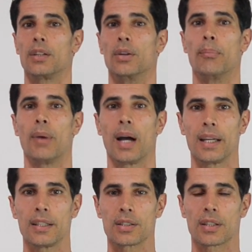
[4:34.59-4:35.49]
your
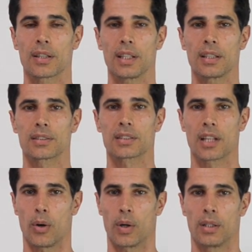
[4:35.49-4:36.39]
mind to think
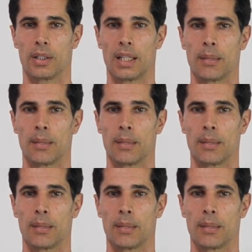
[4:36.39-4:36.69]
slower.